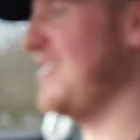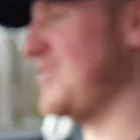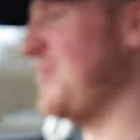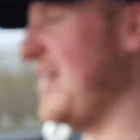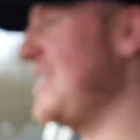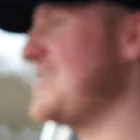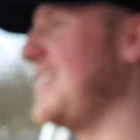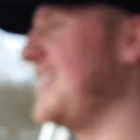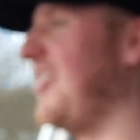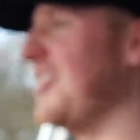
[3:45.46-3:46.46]
It's
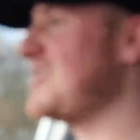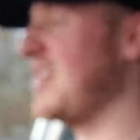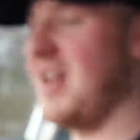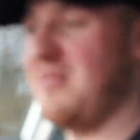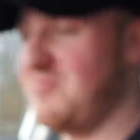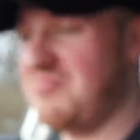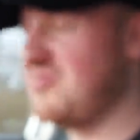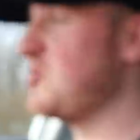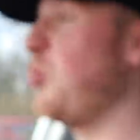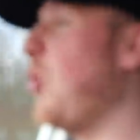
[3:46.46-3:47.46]
amazing. Honestly,
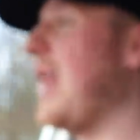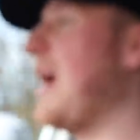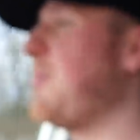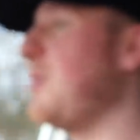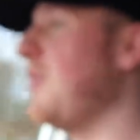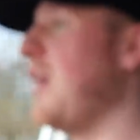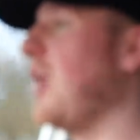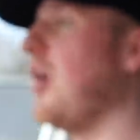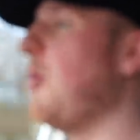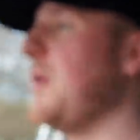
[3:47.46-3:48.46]
well happy with it.
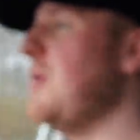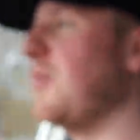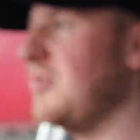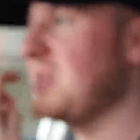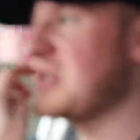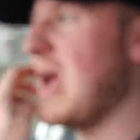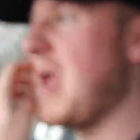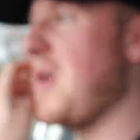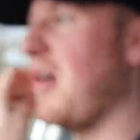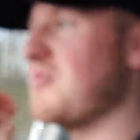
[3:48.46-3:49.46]
A lot of people did
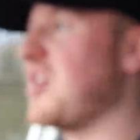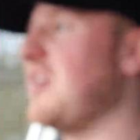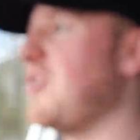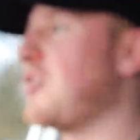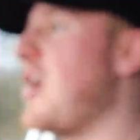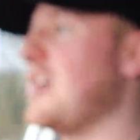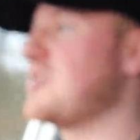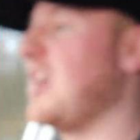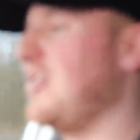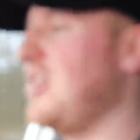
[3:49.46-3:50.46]
say that I was going to regret
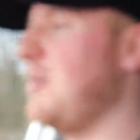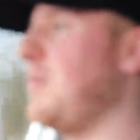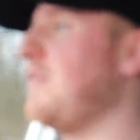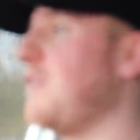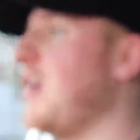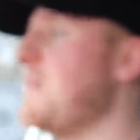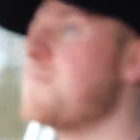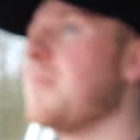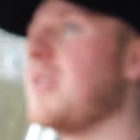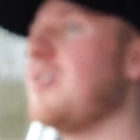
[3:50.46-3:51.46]
selling the
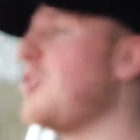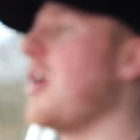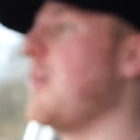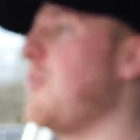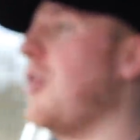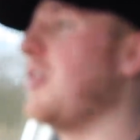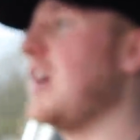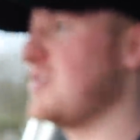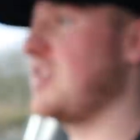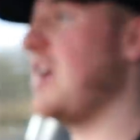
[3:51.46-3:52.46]
EP3. Don't get me wrong,
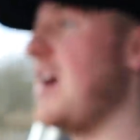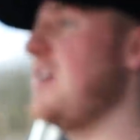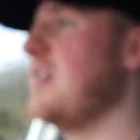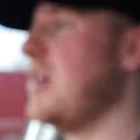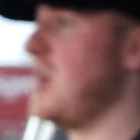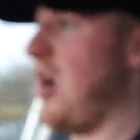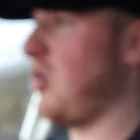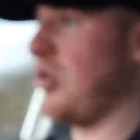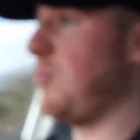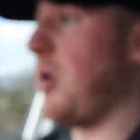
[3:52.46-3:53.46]
yesterday I
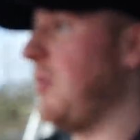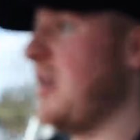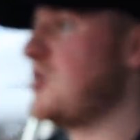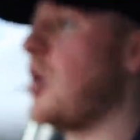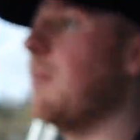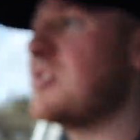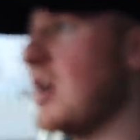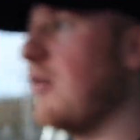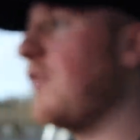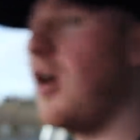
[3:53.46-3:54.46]
could have probably topped
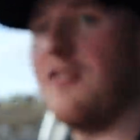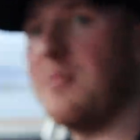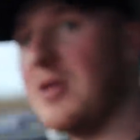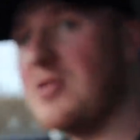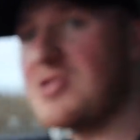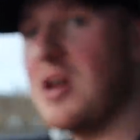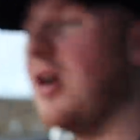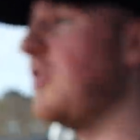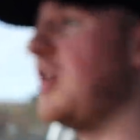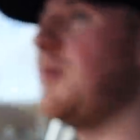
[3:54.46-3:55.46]
myself off because
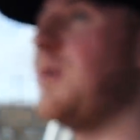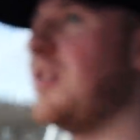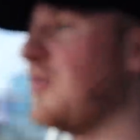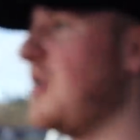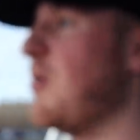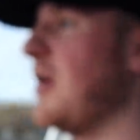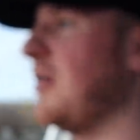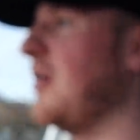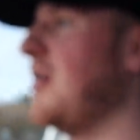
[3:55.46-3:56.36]
the EP3 went.